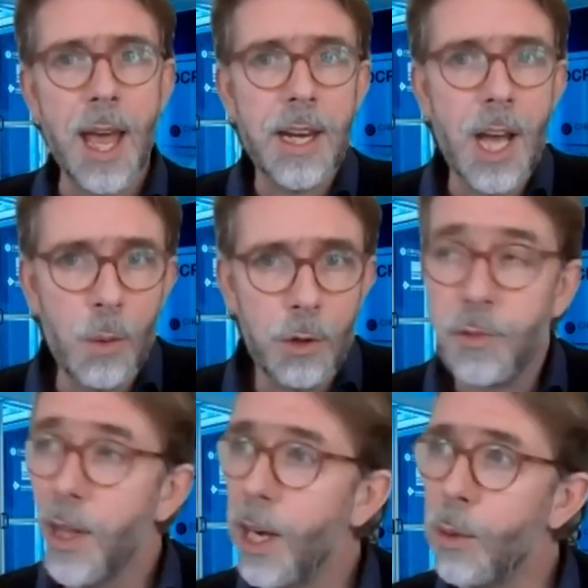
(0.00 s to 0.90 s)
and
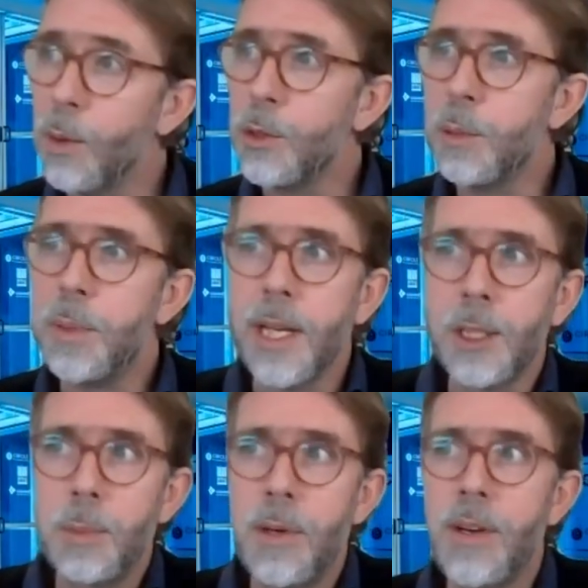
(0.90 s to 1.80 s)
our fellow OCP
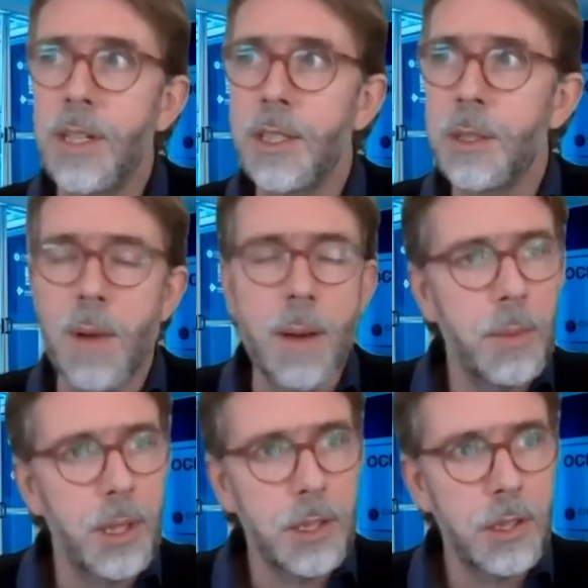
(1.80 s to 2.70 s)
Experience
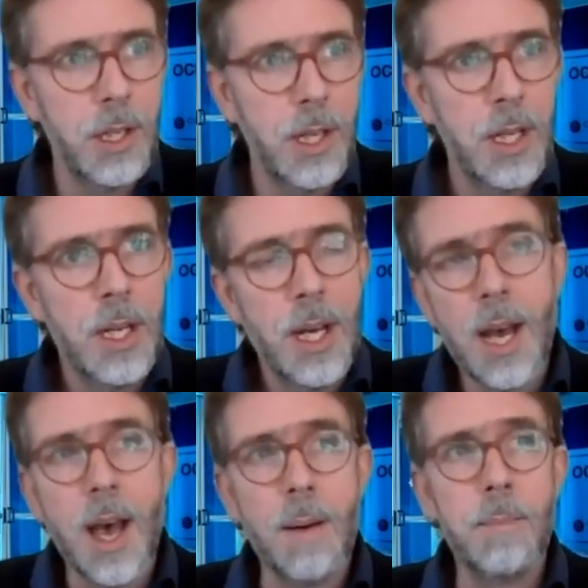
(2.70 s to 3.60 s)
members,
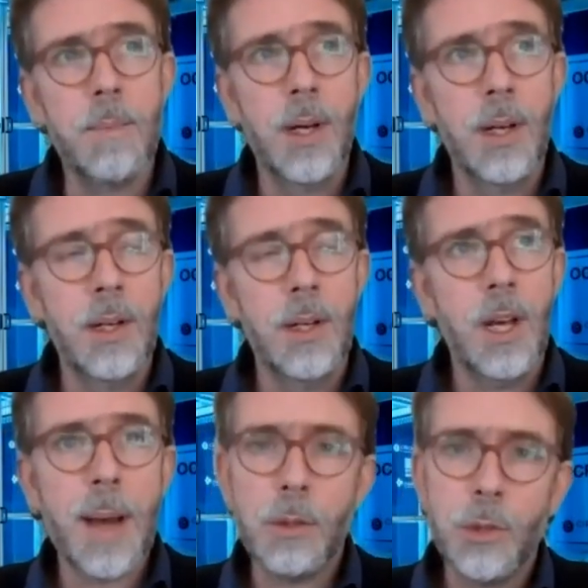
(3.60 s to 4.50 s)

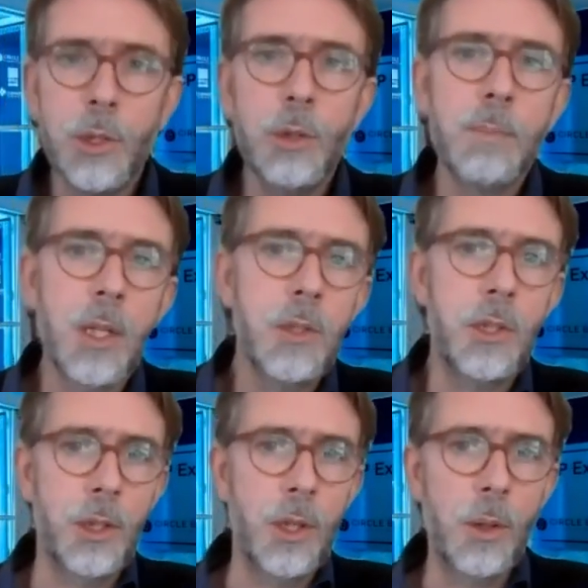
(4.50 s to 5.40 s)
about 2
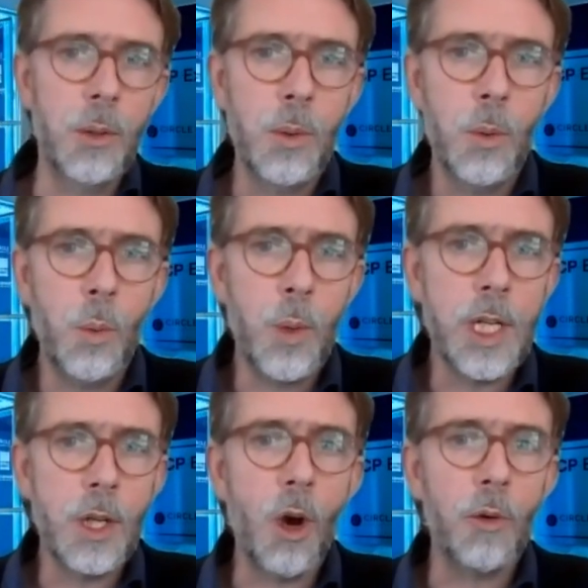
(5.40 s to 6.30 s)
months ago,
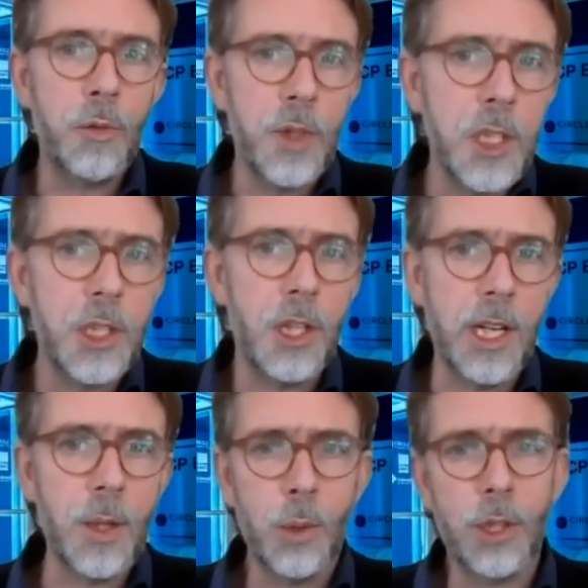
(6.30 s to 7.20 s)
we
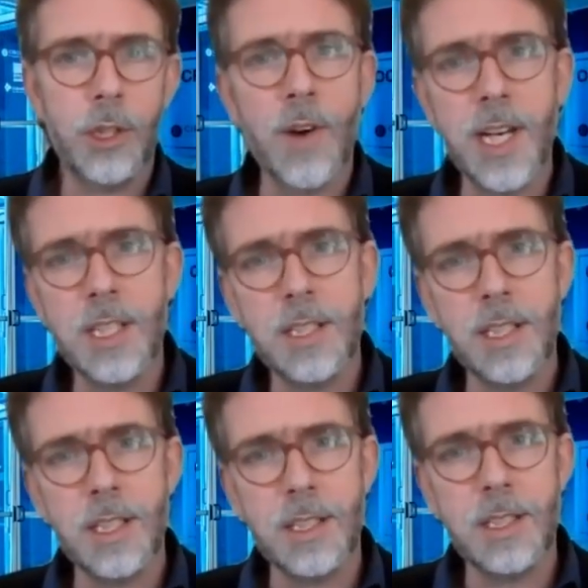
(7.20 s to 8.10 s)
officially were
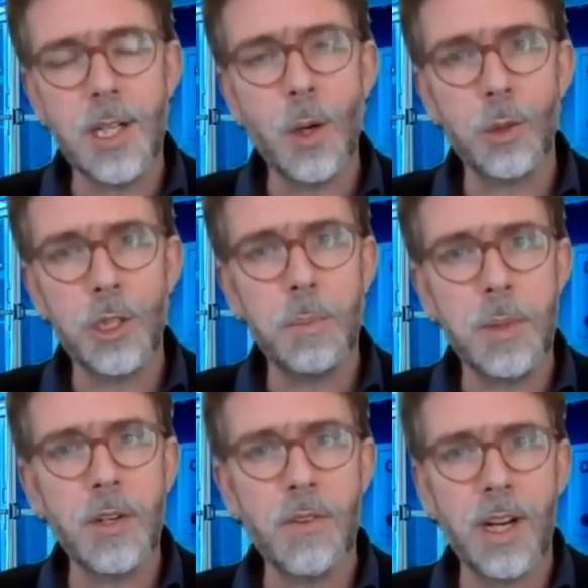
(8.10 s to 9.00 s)
granted the
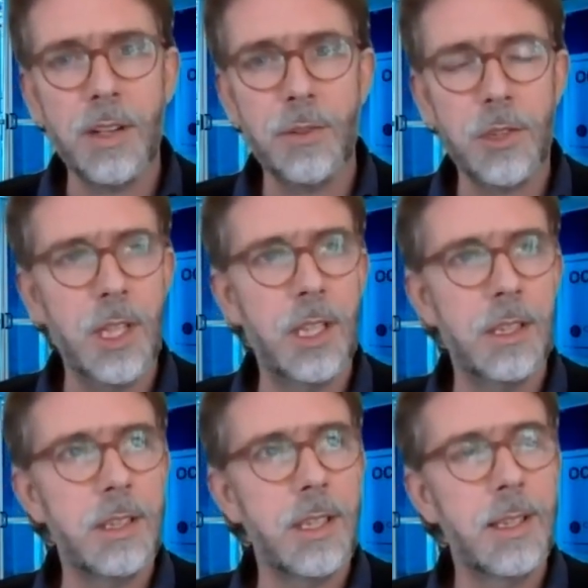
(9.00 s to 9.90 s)
OCP Ready
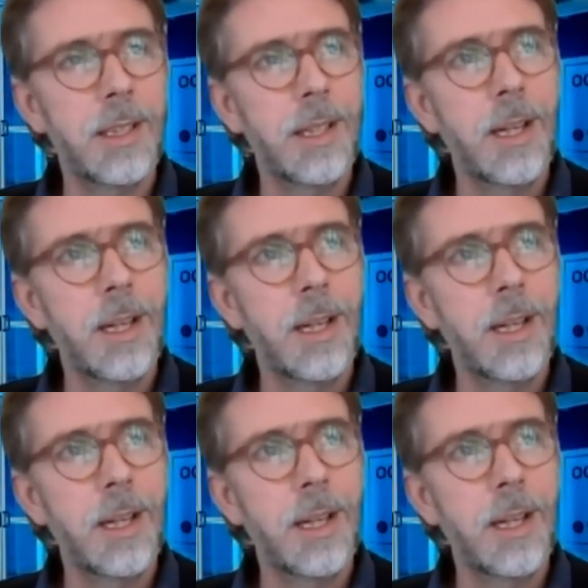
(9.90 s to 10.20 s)
Facility.